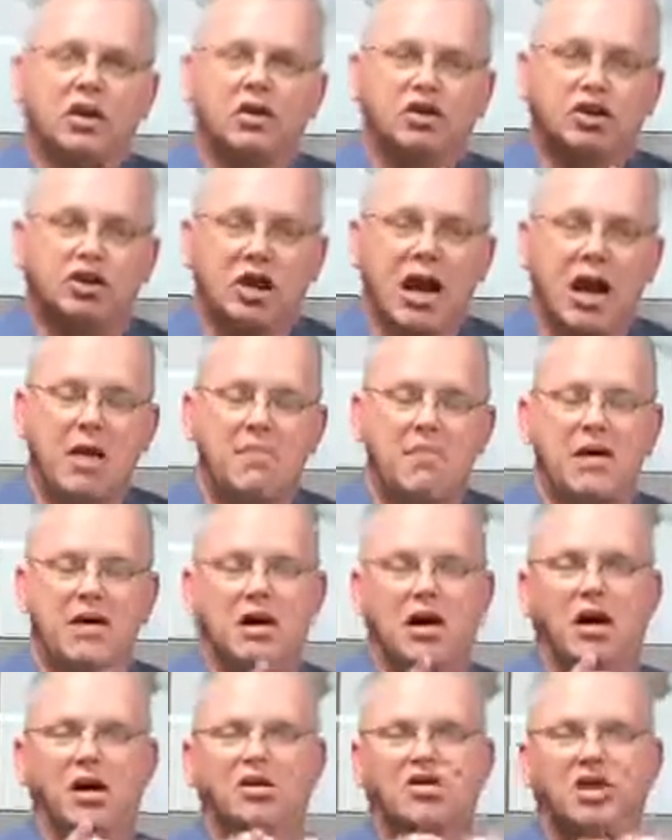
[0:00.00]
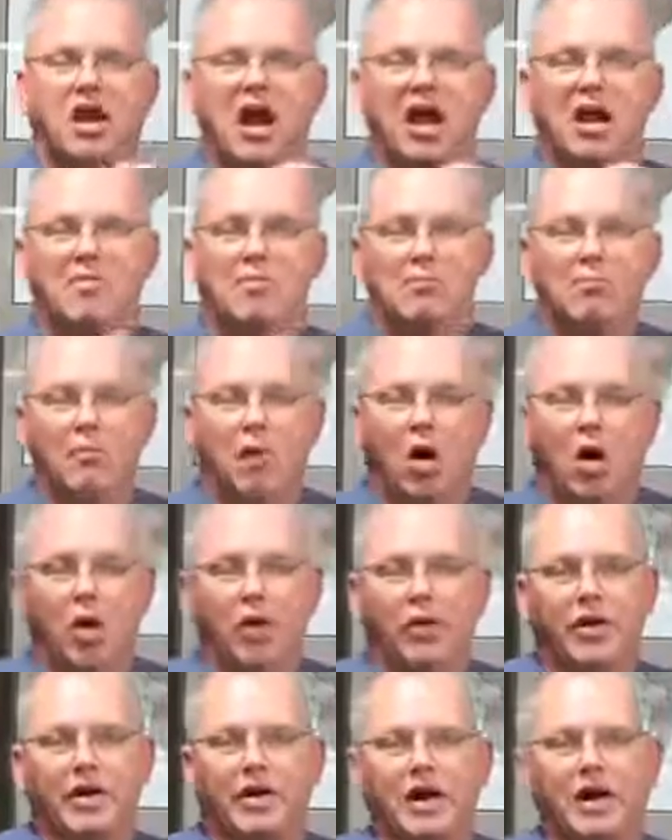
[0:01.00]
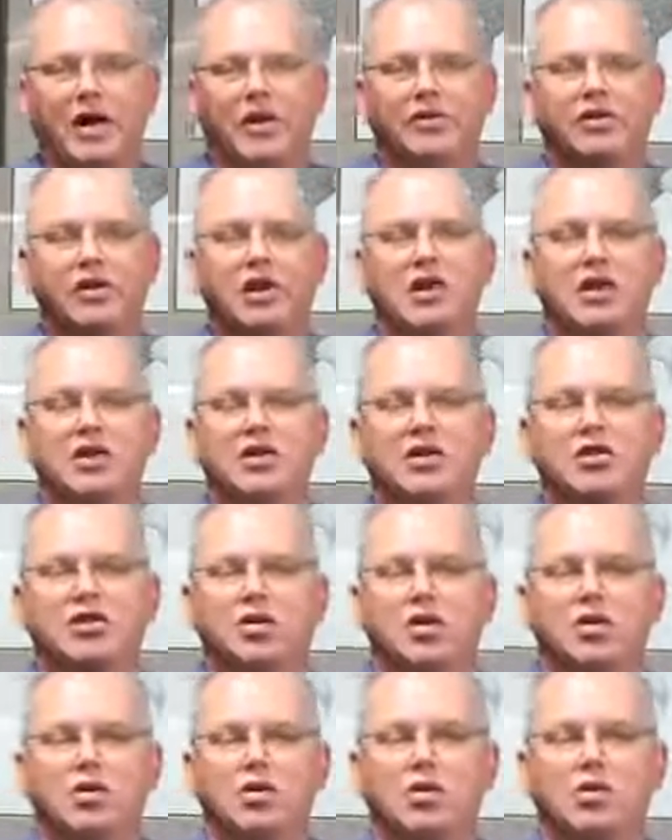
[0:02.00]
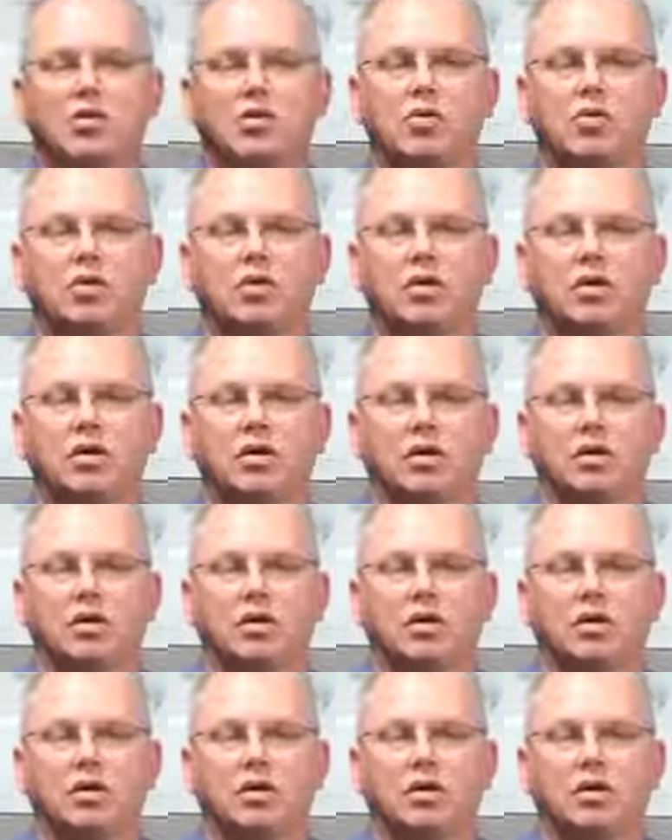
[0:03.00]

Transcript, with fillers: shaping us and molding us into